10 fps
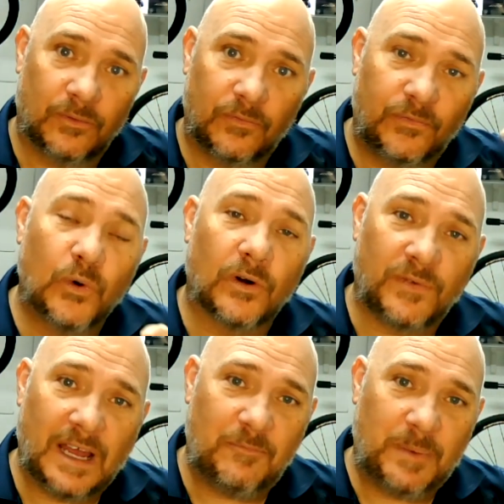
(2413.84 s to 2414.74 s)
4 or
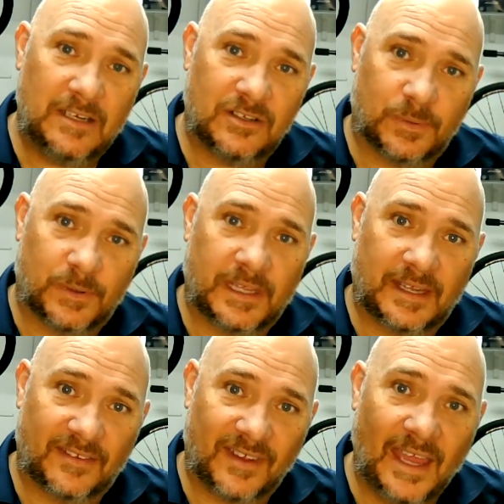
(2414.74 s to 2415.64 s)
5 pages within
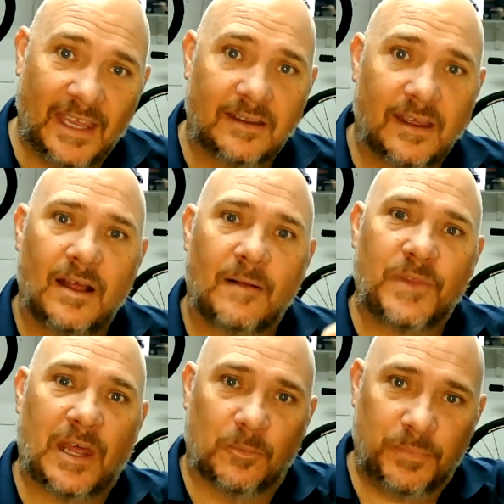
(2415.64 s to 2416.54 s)
the site
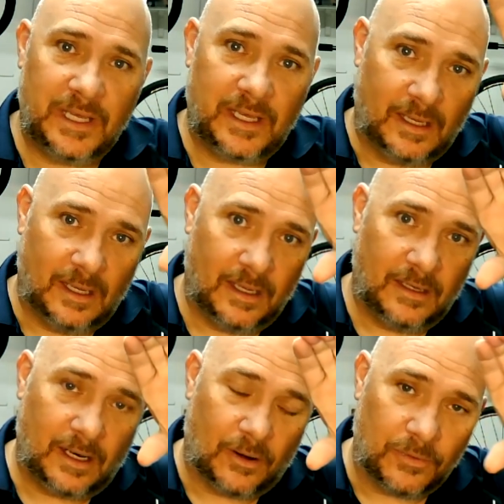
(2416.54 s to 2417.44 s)
that'll be
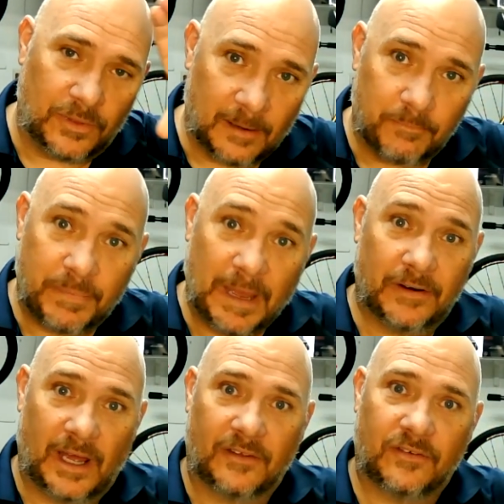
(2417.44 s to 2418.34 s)
the
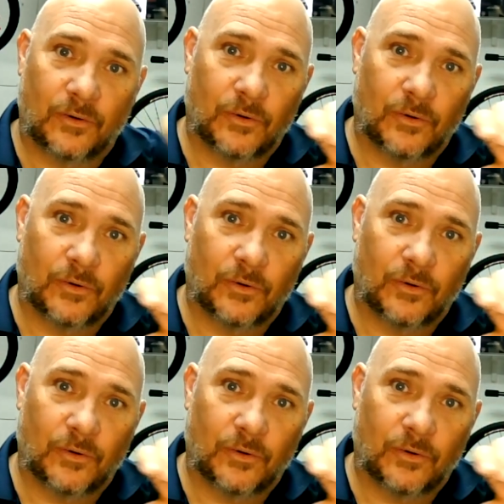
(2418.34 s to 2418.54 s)
about us,